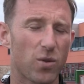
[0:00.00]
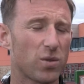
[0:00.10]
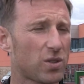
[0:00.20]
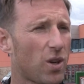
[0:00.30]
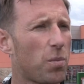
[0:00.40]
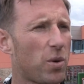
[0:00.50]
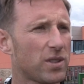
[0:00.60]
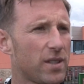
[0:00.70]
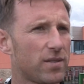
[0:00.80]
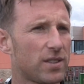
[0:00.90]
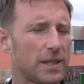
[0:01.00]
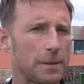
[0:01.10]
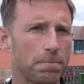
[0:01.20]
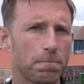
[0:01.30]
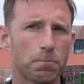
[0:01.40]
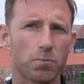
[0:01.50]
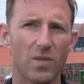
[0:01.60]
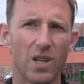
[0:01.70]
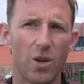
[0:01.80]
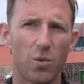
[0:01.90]
thought there was a lot of positives. Um,
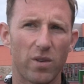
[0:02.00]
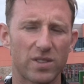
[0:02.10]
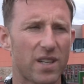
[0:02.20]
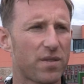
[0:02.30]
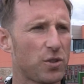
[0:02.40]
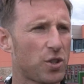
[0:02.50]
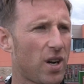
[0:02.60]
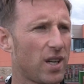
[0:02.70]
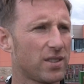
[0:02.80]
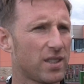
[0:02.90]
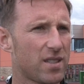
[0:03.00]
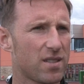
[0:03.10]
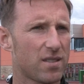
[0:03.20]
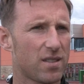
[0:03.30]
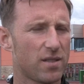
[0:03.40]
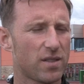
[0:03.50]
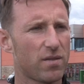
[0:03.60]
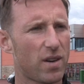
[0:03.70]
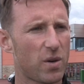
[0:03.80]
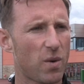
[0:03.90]
we obviously had a few trialists in that have
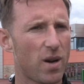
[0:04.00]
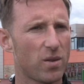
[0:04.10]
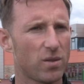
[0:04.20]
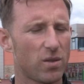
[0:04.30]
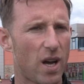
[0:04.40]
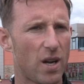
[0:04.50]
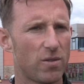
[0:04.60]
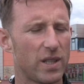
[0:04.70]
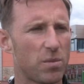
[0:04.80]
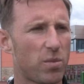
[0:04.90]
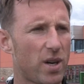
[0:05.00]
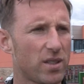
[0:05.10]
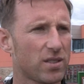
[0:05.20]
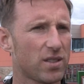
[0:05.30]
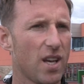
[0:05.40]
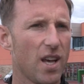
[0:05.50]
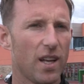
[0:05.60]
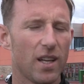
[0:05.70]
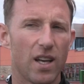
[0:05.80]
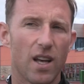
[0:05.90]
done very well, uh, really impressed.
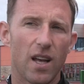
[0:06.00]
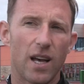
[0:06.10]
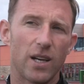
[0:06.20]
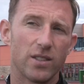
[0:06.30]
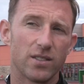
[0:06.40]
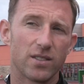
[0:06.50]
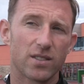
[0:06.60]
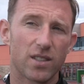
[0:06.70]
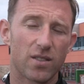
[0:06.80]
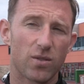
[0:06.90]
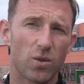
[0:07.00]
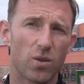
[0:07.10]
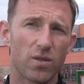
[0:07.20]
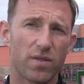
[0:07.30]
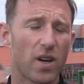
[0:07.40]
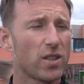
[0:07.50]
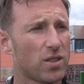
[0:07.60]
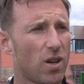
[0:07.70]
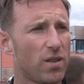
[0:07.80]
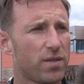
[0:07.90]
And I thought
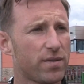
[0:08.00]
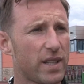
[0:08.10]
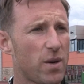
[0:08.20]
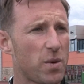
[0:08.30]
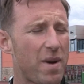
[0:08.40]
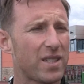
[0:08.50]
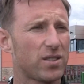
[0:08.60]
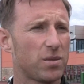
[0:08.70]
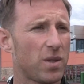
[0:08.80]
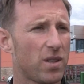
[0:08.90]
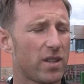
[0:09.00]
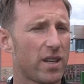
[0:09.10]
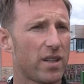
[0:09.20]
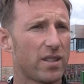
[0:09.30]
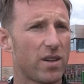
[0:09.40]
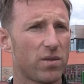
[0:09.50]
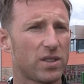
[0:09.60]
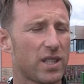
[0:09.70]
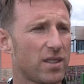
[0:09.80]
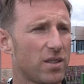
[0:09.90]
first off, yeah, we matched them. They they
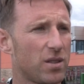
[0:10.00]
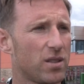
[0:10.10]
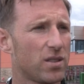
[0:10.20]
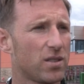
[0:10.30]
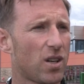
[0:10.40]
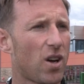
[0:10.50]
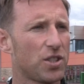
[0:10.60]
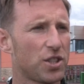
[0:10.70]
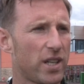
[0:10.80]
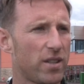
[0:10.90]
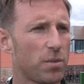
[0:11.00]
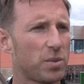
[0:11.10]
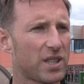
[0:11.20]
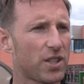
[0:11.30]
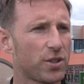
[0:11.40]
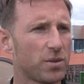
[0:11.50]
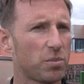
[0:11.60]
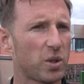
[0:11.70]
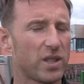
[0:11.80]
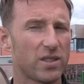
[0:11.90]
obviously had the, the lion's share of the possession,
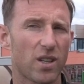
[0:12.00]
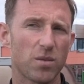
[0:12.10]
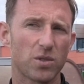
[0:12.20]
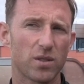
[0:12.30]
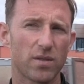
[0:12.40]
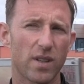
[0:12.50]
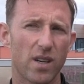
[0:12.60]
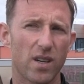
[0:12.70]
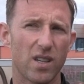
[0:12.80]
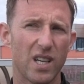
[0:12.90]
but in terms of uh,